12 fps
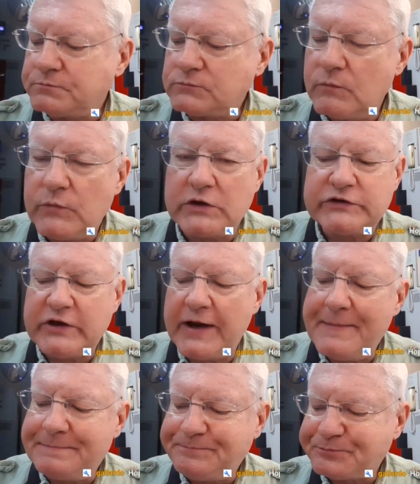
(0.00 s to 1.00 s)
I'm not
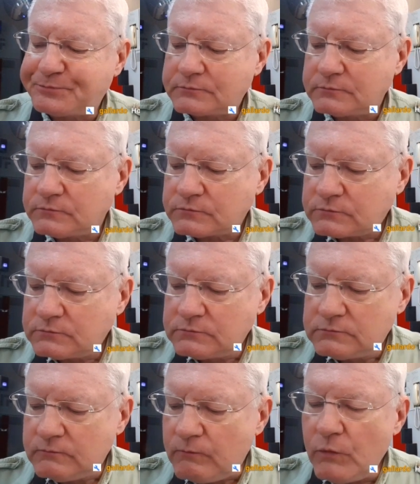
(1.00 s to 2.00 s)
saying
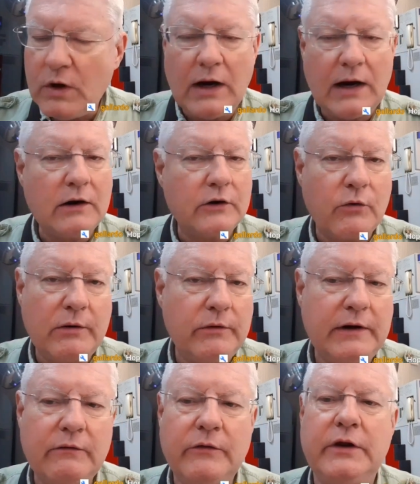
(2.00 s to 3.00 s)
I agree
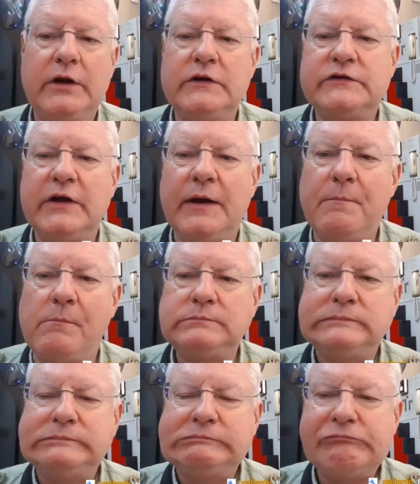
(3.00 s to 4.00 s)
with everything he said.
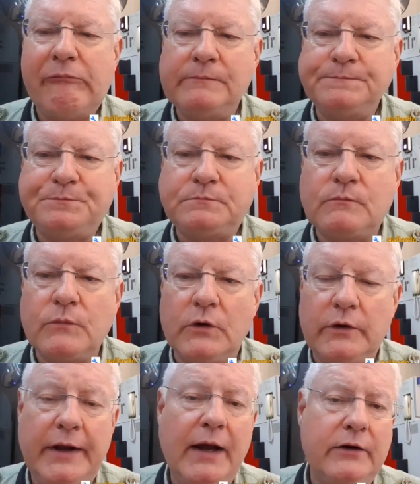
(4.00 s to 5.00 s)

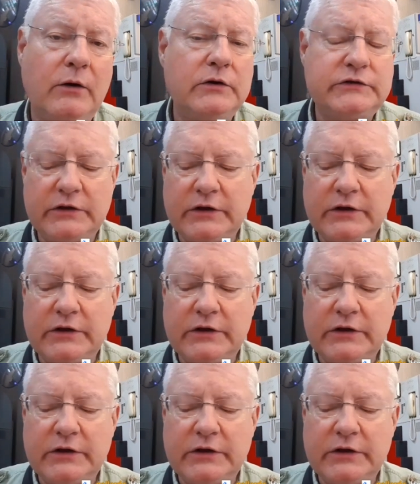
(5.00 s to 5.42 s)
Yeah, no, it